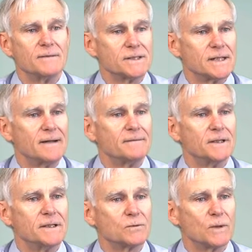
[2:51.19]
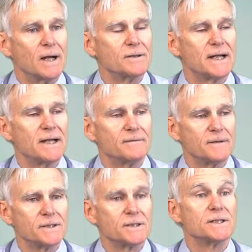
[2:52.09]
the 70s when our
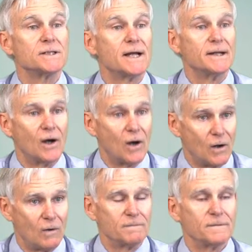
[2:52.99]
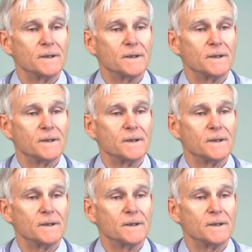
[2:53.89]
television stayed off.